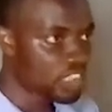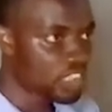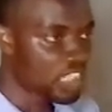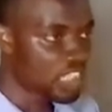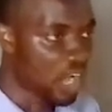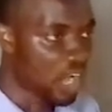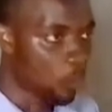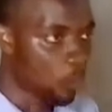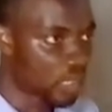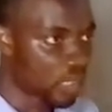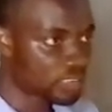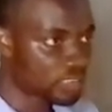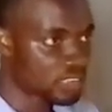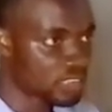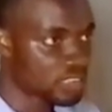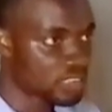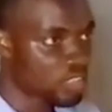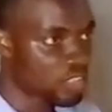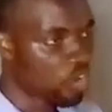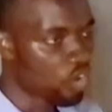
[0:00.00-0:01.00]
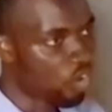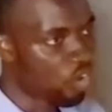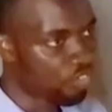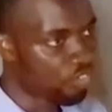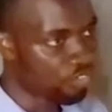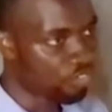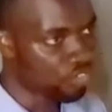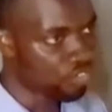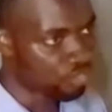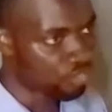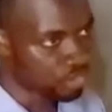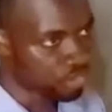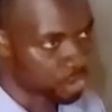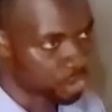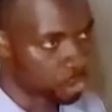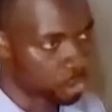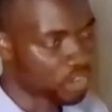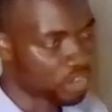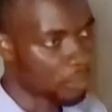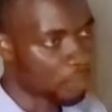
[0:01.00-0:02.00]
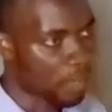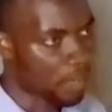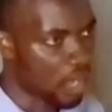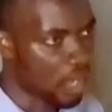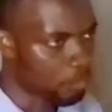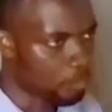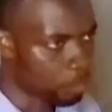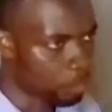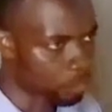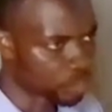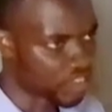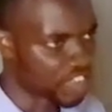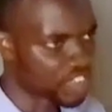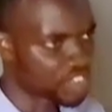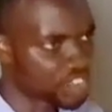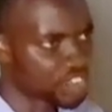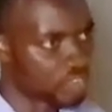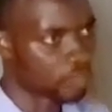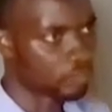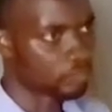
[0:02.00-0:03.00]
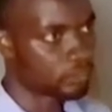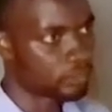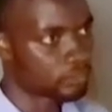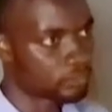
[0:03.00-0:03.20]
gigawatts of geothermal potential.